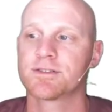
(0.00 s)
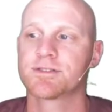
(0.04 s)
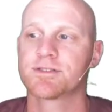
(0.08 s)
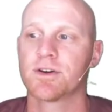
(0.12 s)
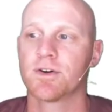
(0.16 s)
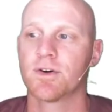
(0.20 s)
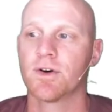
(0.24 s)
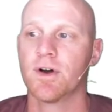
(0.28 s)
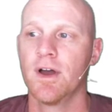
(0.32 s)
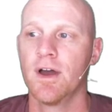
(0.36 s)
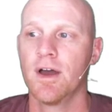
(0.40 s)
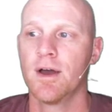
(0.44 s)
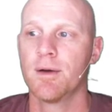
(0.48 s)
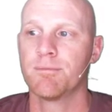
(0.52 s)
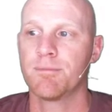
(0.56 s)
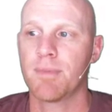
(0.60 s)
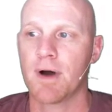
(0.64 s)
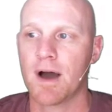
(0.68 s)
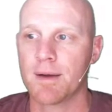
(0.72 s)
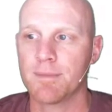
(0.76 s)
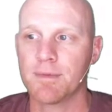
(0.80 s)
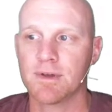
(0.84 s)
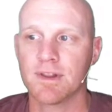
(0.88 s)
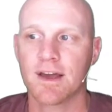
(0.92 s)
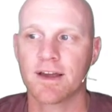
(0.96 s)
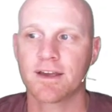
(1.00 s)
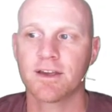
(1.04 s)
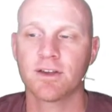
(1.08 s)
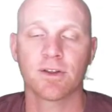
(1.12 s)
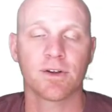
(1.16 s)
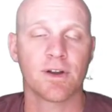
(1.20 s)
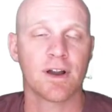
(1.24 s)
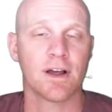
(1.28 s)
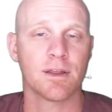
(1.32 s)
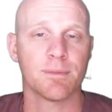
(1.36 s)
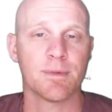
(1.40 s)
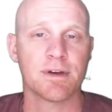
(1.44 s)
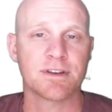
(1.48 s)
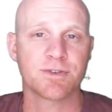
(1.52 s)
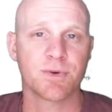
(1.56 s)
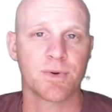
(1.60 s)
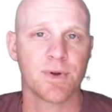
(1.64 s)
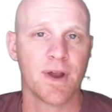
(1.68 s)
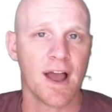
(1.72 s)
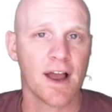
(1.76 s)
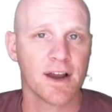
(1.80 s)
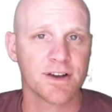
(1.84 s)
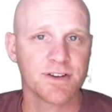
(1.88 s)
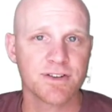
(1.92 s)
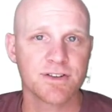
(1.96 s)
So bimolecular elementary
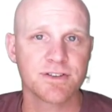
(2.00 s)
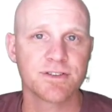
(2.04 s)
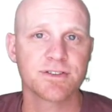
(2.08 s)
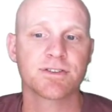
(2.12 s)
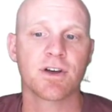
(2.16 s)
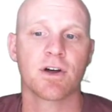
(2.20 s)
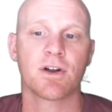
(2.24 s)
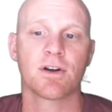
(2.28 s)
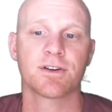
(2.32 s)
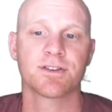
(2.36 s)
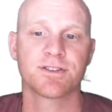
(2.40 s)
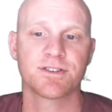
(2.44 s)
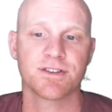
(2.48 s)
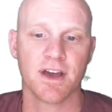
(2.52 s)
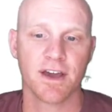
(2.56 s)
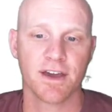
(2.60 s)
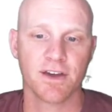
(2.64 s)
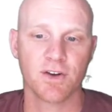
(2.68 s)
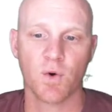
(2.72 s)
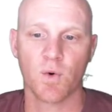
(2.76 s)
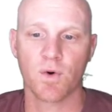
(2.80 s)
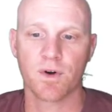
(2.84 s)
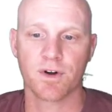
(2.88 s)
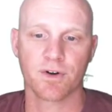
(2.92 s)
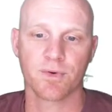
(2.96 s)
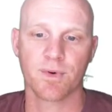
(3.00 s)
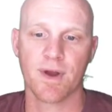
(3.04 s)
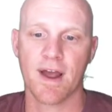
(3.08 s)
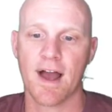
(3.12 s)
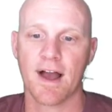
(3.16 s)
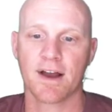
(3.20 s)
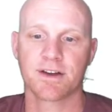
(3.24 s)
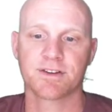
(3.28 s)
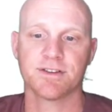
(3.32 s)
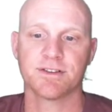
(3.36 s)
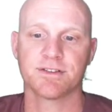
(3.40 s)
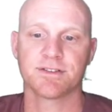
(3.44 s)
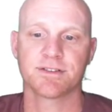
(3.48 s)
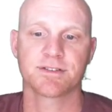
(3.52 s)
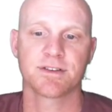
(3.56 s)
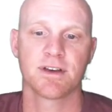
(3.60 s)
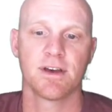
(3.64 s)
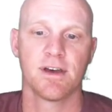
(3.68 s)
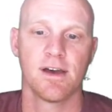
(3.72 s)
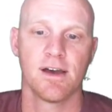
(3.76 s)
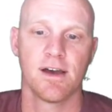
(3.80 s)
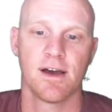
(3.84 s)
reactions are second order reactions.